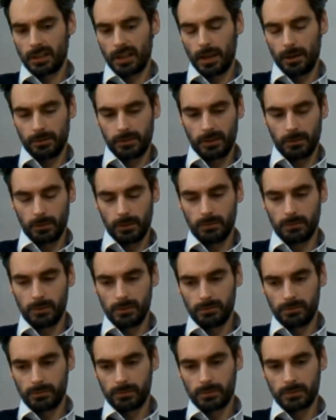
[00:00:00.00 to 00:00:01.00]
claim. I think
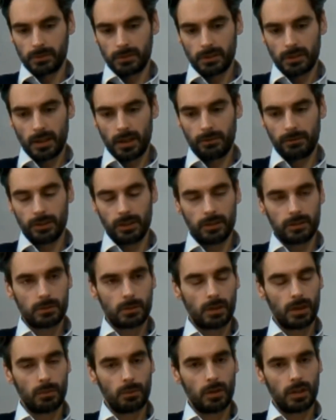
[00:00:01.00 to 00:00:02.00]
we've covered those
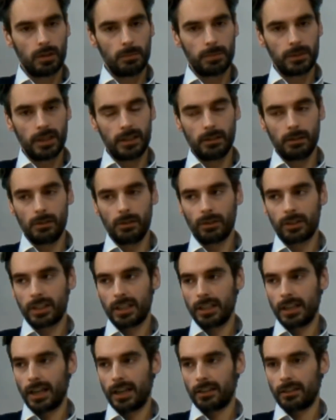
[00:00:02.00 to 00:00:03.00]
quite well. But then
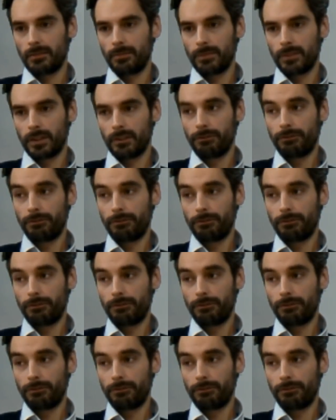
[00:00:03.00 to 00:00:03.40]
looking at the